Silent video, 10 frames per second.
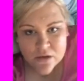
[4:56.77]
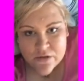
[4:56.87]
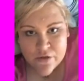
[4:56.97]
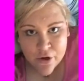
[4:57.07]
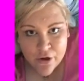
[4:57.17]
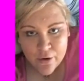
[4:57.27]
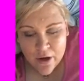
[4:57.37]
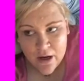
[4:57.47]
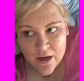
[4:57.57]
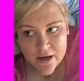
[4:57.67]
So
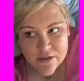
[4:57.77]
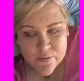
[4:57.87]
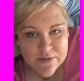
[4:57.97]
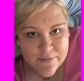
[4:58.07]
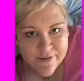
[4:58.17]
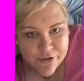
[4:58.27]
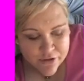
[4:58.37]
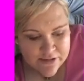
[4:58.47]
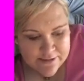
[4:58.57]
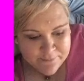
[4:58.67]
I just went to my
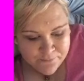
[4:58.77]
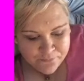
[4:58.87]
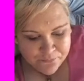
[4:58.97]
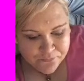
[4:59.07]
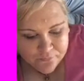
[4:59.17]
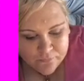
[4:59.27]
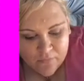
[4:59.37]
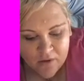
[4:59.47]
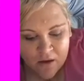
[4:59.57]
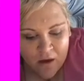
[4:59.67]
doctor.
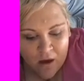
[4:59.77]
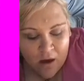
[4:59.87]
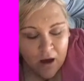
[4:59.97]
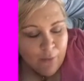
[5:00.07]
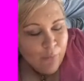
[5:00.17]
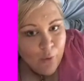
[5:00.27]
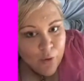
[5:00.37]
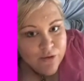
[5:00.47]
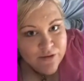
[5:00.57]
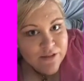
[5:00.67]
I
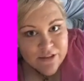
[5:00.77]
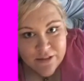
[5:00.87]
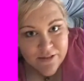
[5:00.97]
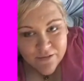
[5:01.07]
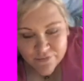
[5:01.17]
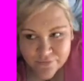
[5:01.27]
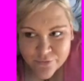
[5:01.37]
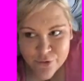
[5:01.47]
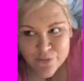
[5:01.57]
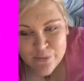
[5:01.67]
walked in
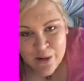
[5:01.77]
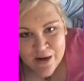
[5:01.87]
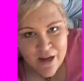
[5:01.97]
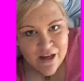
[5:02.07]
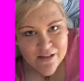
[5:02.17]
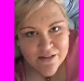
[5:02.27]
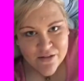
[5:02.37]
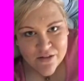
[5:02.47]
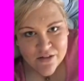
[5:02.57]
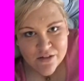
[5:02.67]
which was quite nice,
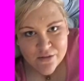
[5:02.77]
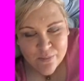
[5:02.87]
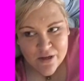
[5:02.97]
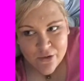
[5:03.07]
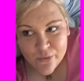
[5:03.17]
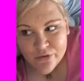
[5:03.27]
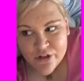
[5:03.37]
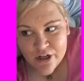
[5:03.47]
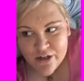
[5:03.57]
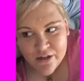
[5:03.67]
not to be in a
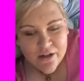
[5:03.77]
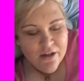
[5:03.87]
wheelchair.